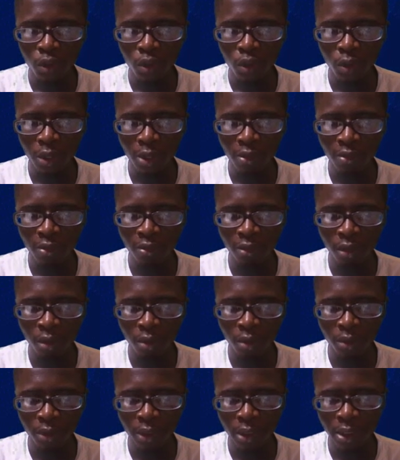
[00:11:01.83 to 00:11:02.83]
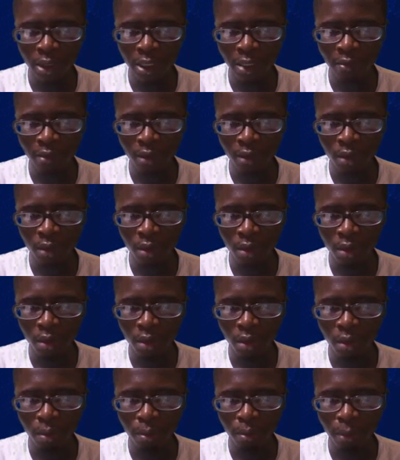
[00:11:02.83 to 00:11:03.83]
So I have 4 root 7
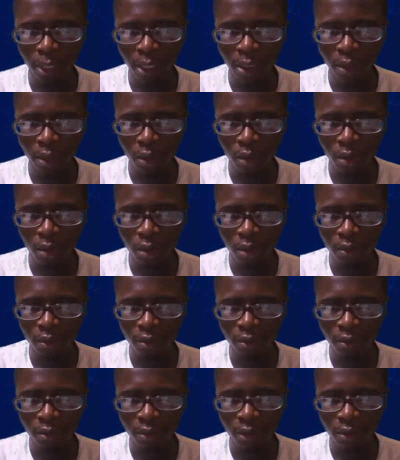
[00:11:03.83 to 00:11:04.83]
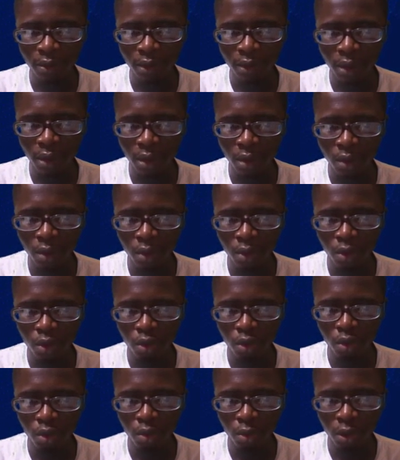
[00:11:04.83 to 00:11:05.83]
minus 15 root
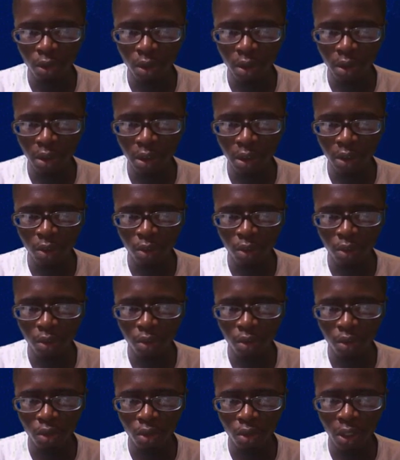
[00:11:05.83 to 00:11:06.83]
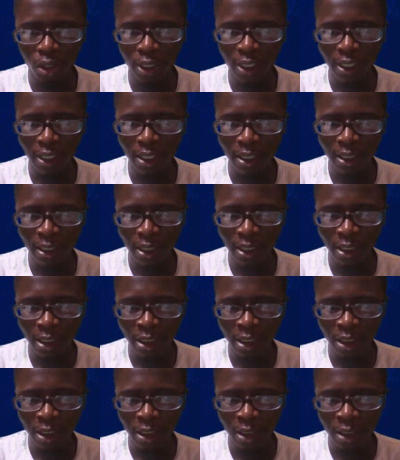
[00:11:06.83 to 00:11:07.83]
2 plus 6 root 2. So
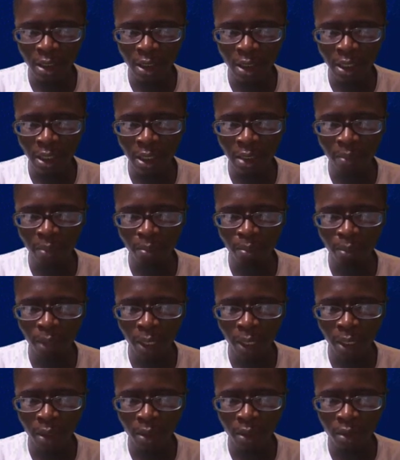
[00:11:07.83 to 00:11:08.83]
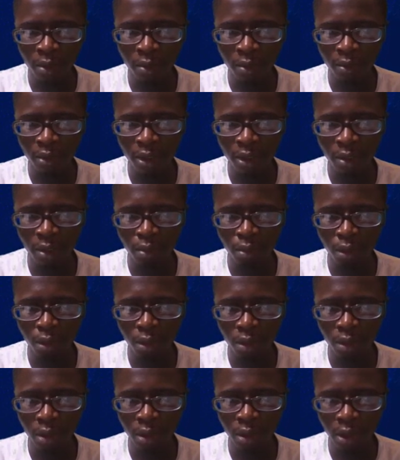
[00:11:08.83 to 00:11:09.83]
this is just saying minus 15
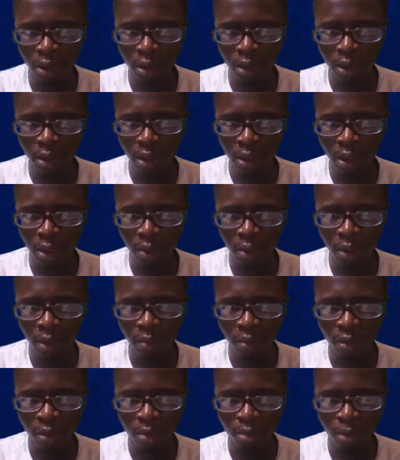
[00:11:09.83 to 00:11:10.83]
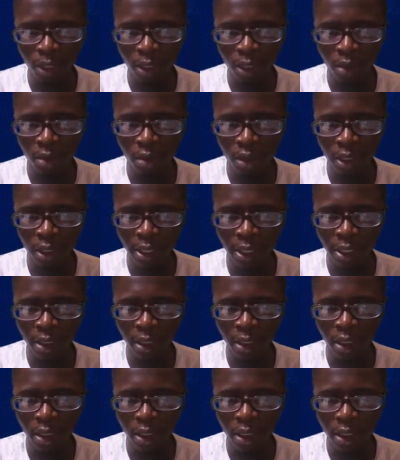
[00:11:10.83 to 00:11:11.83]
plus 6, and that will give us minus 9.
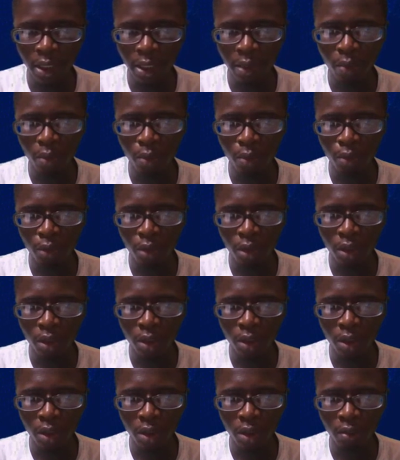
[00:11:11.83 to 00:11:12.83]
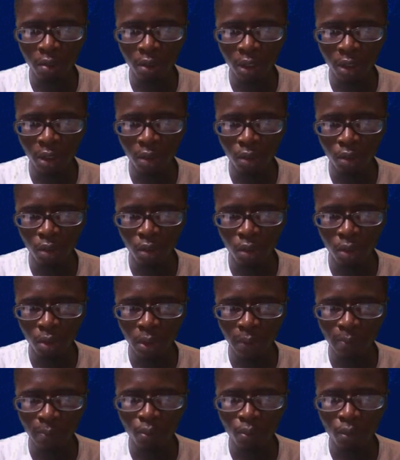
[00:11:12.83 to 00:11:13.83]
Then we'll put the unit of our root
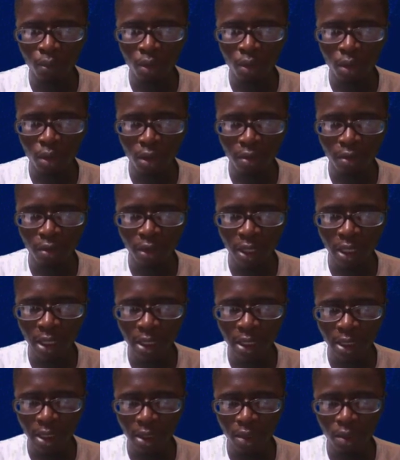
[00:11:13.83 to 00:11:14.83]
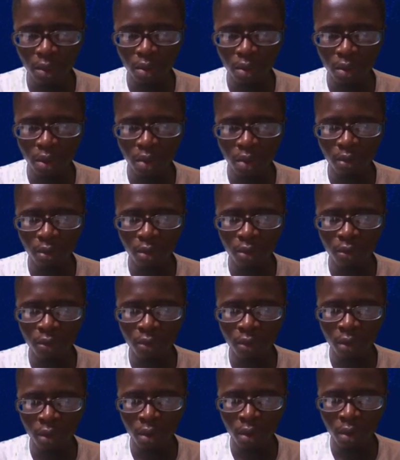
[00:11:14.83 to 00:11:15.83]
2. So our final answer is going to give us
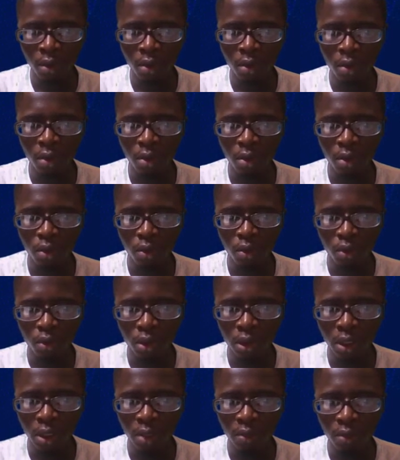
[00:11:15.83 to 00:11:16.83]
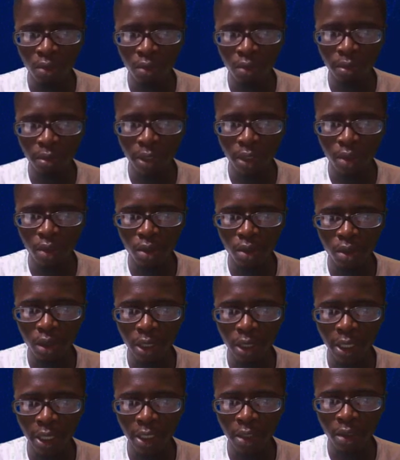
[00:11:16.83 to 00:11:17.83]
4 root 7 minus
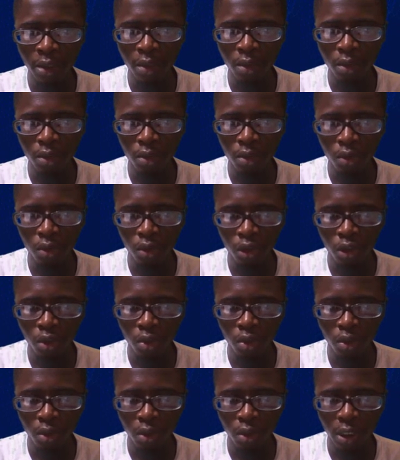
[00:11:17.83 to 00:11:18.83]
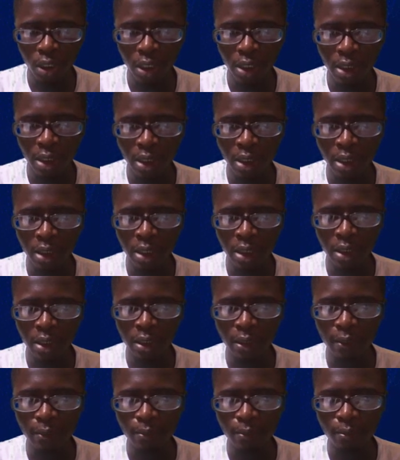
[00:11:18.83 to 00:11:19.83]
9 root 2. And
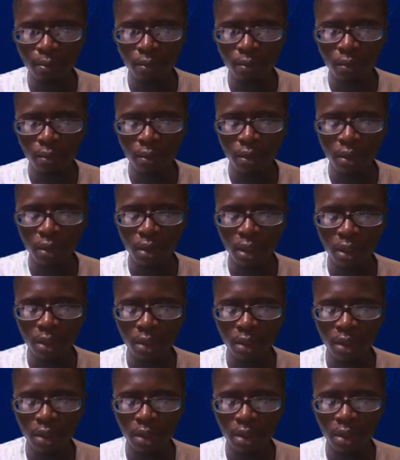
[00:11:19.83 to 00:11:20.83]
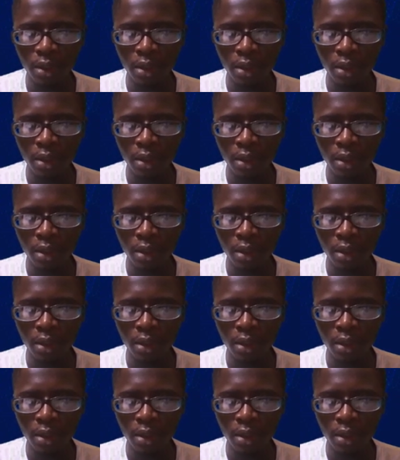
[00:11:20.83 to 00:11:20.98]
this, as you can